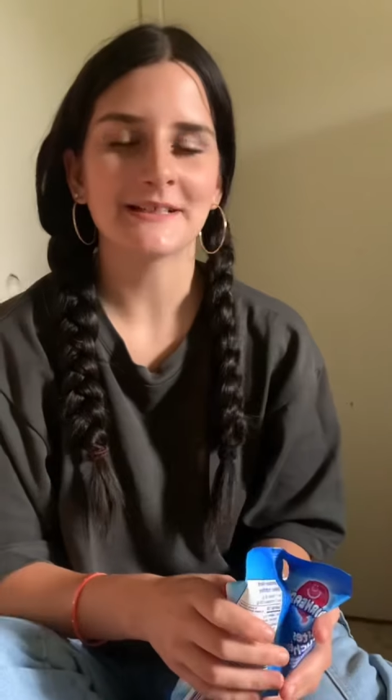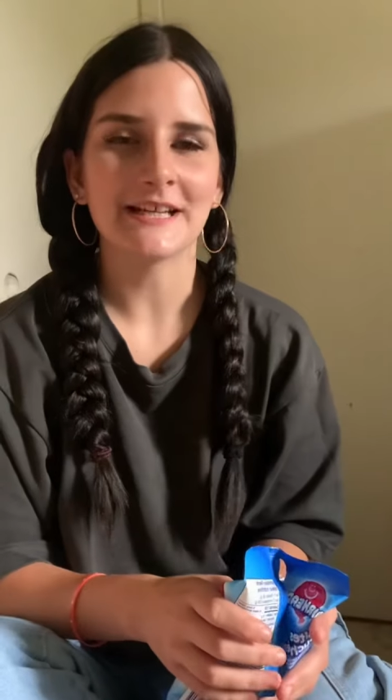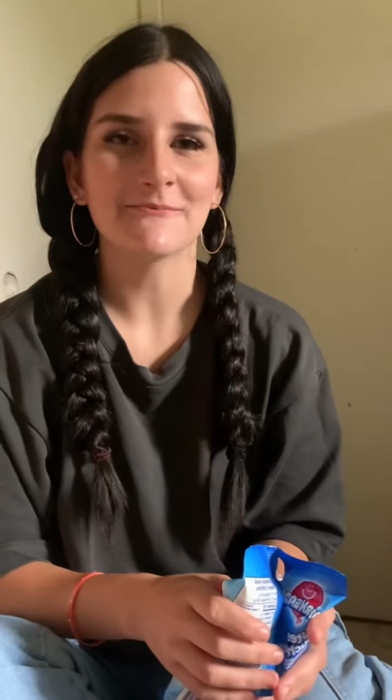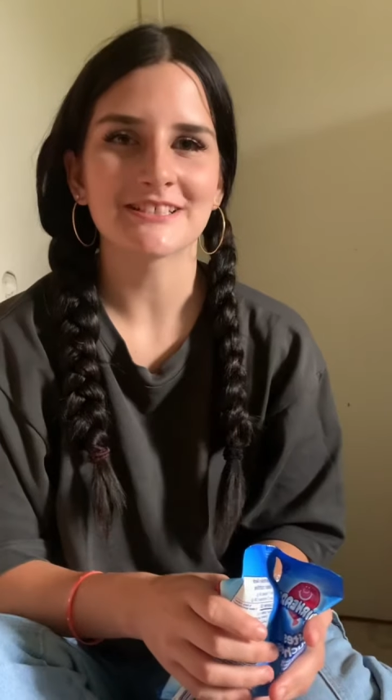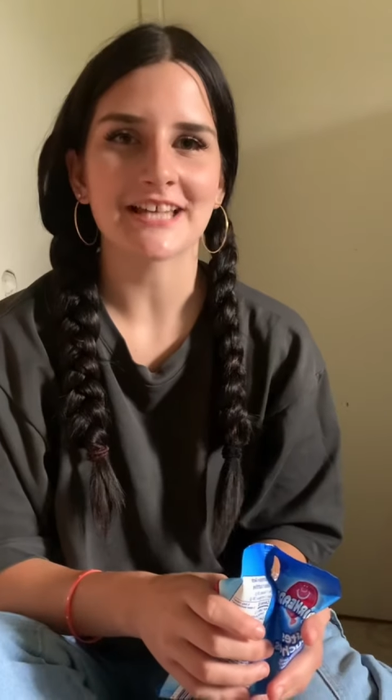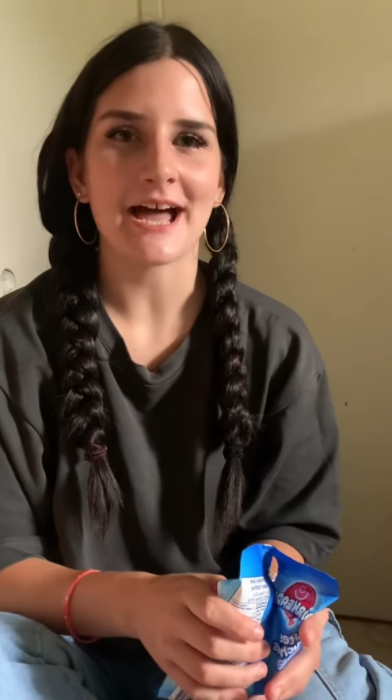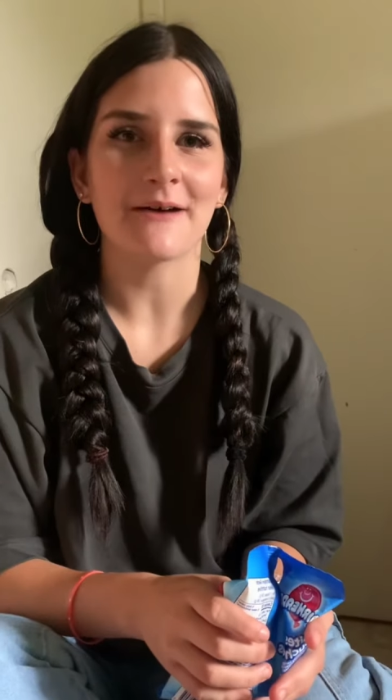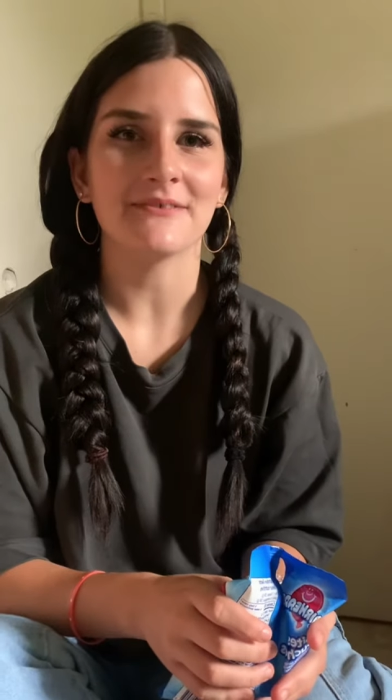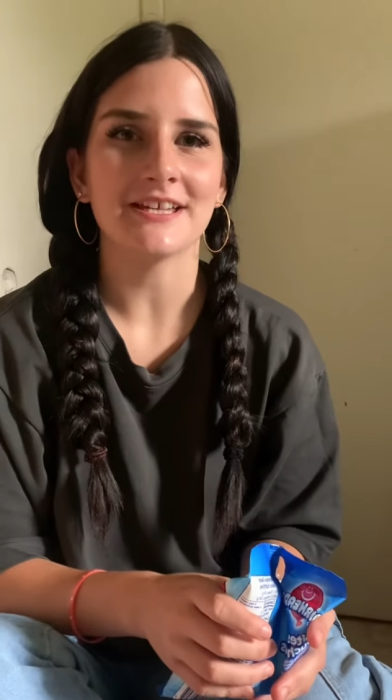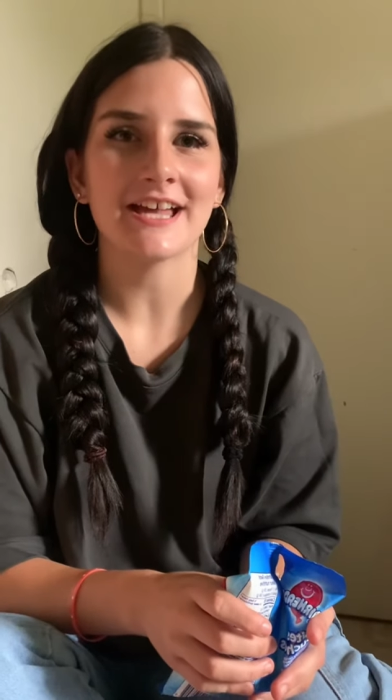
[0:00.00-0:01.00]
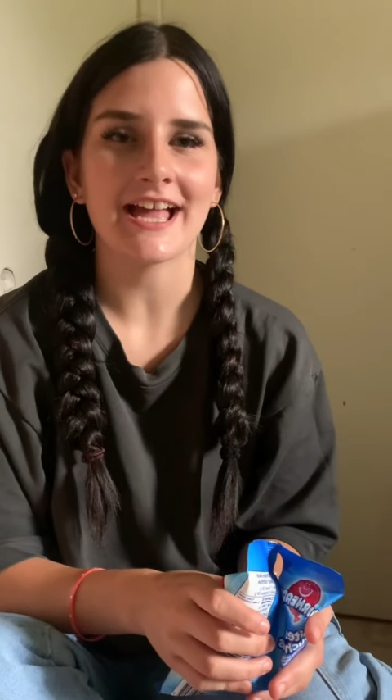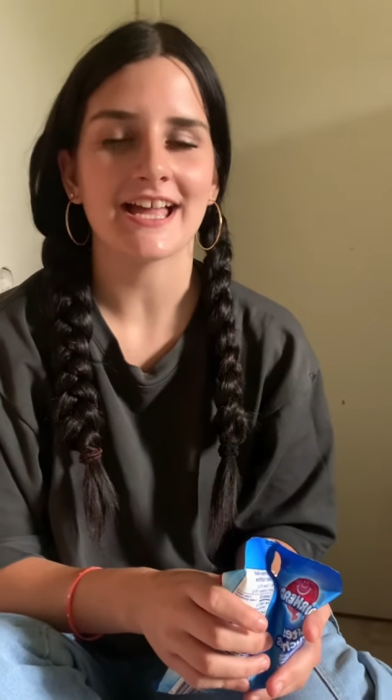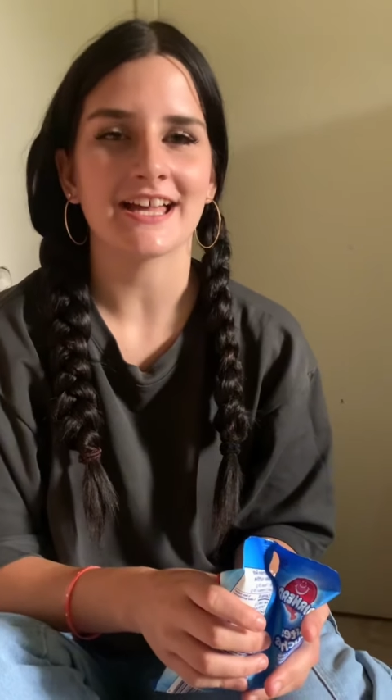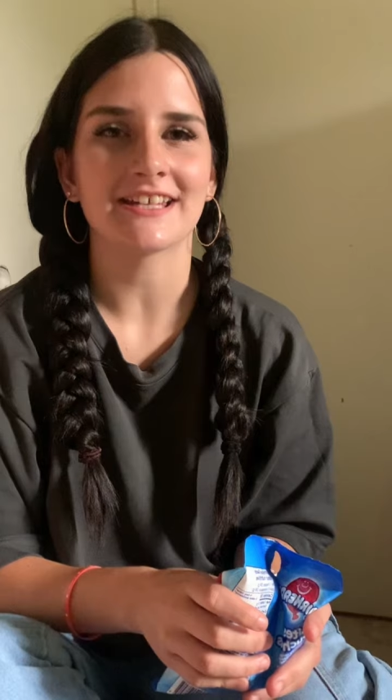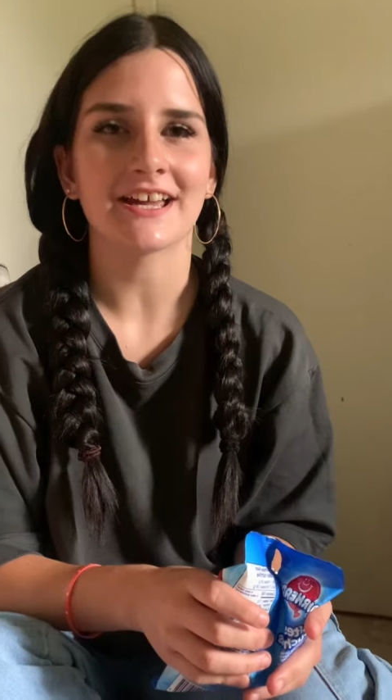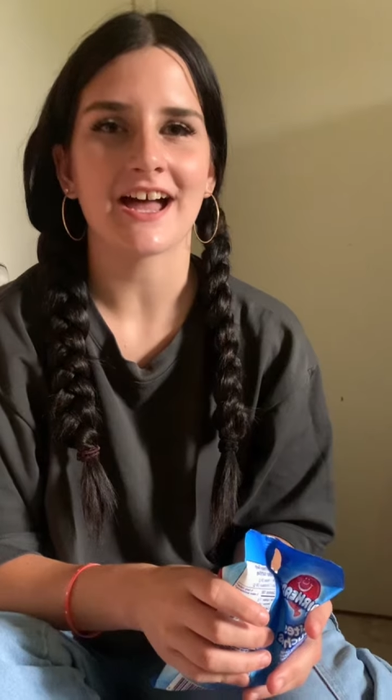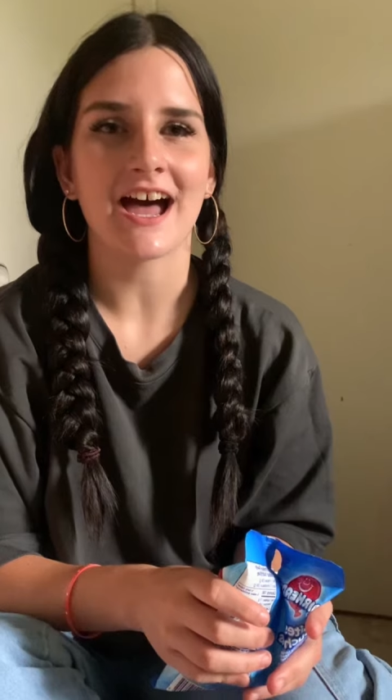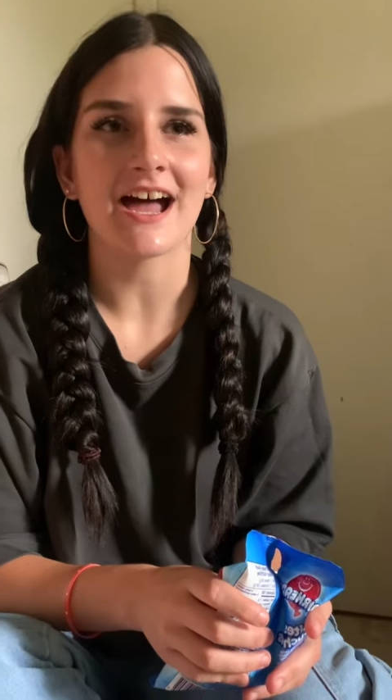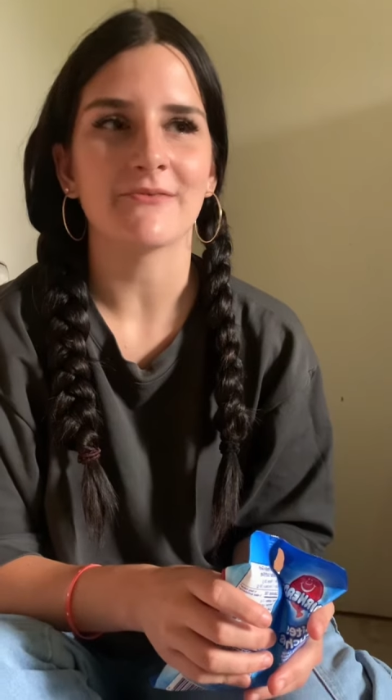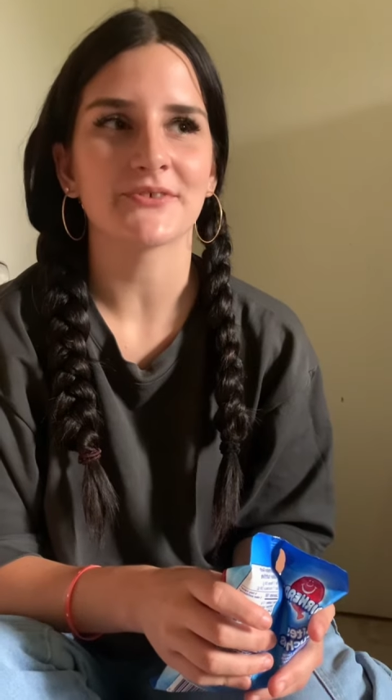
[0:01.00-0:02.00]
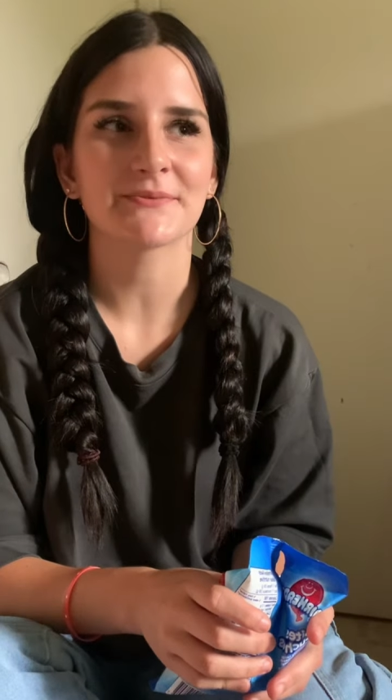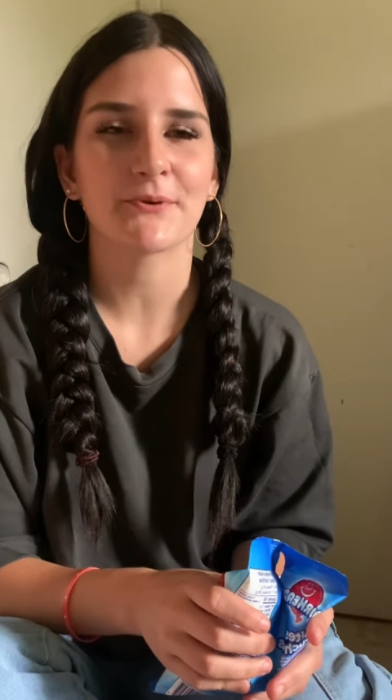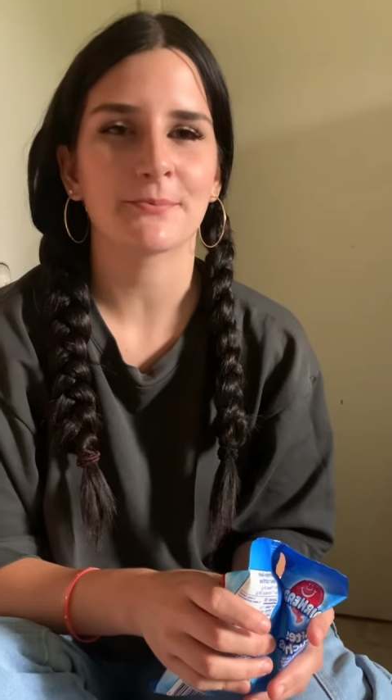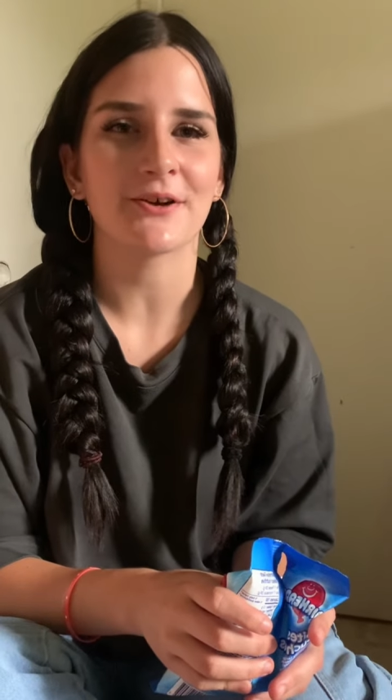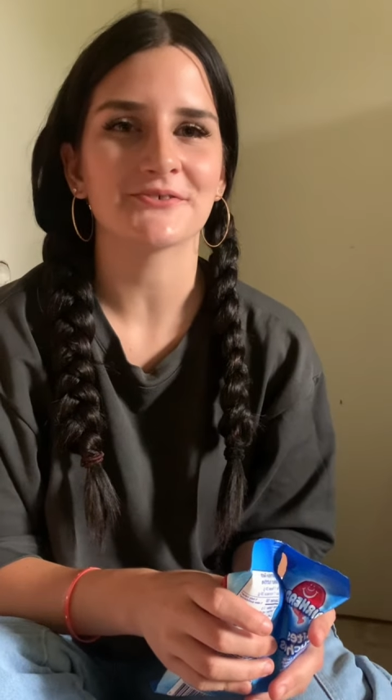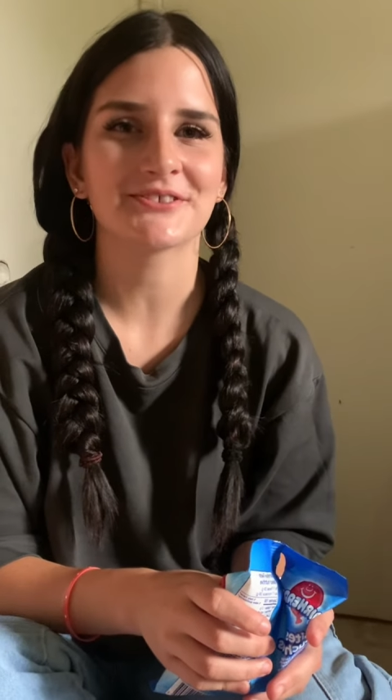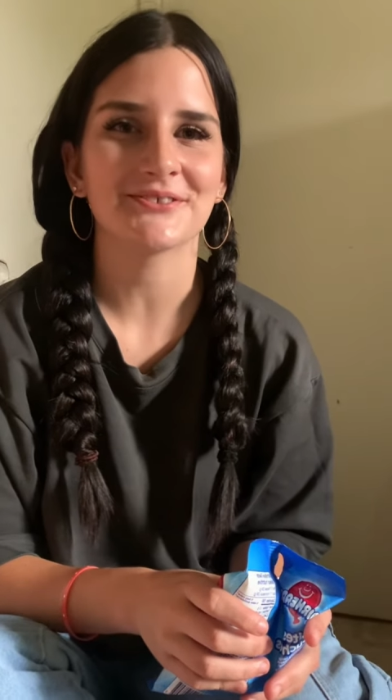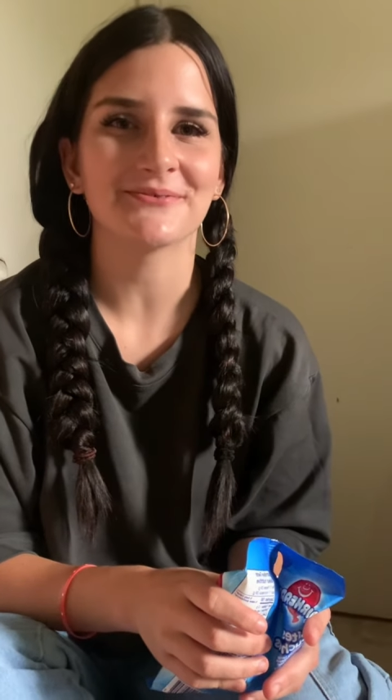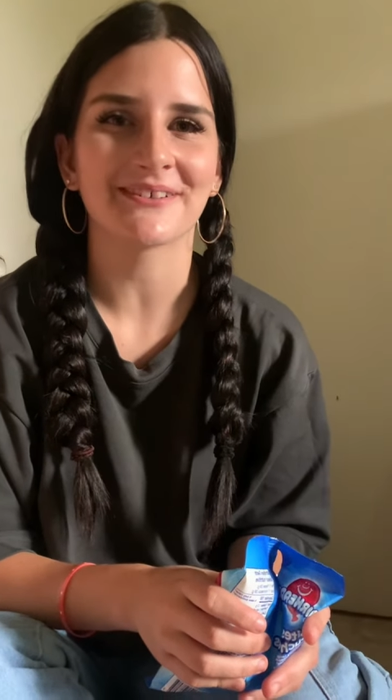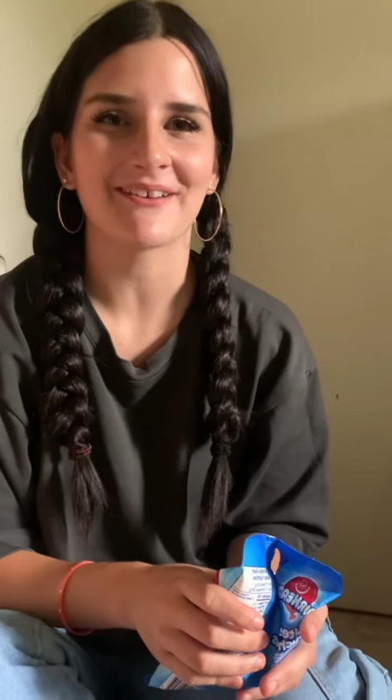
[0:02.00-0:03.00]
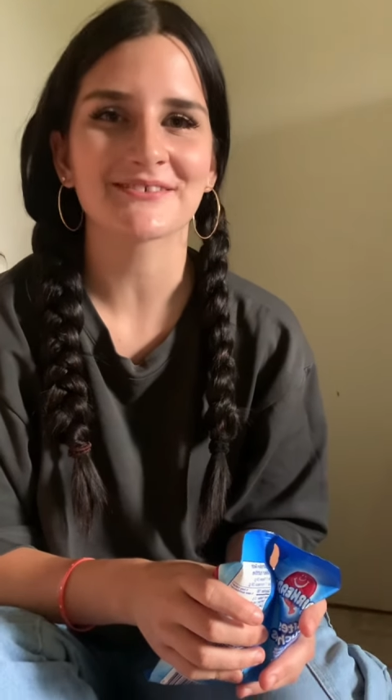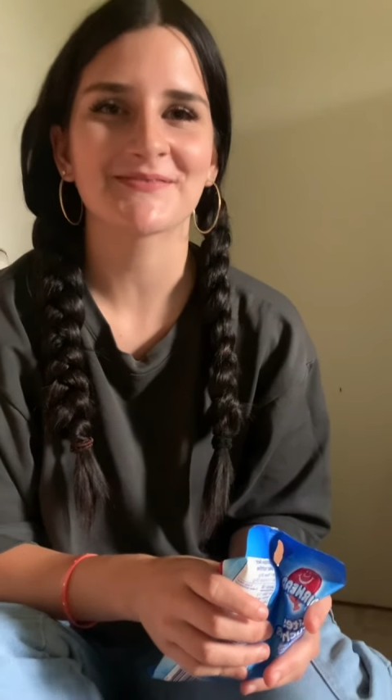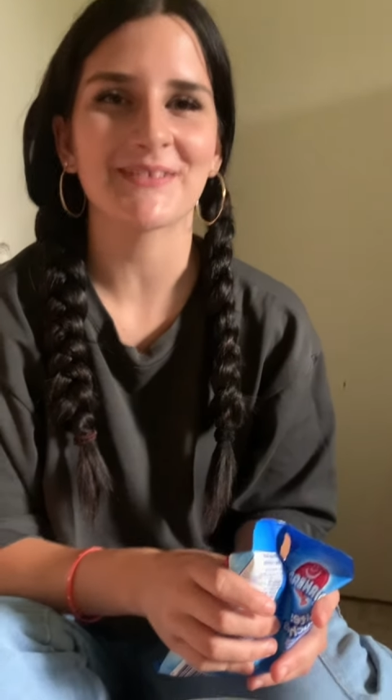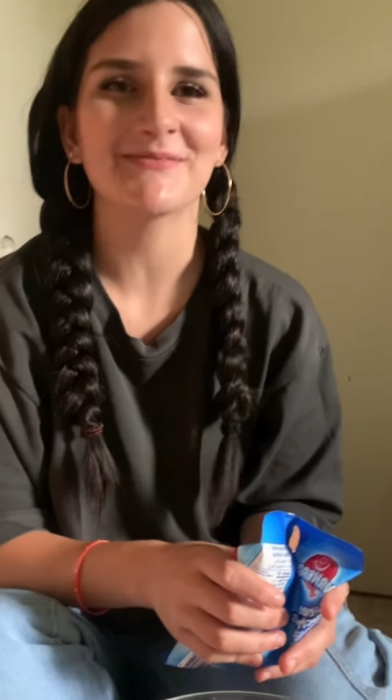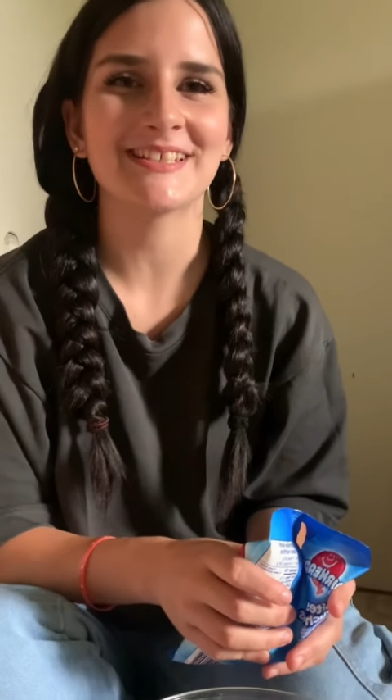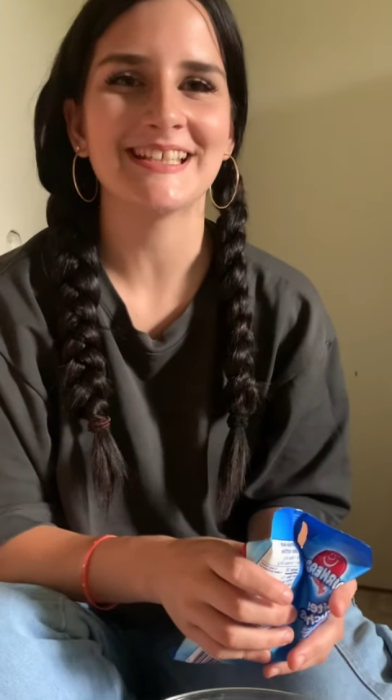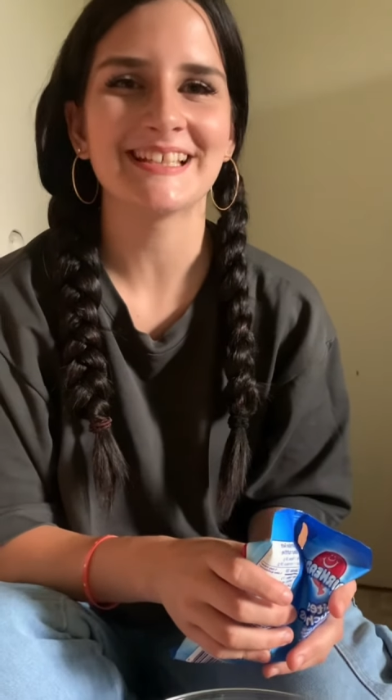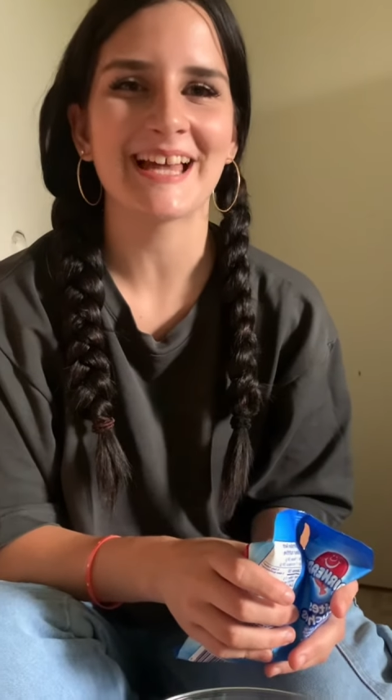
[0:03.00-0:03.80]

name is Abby, and I was proposed to when I was 15,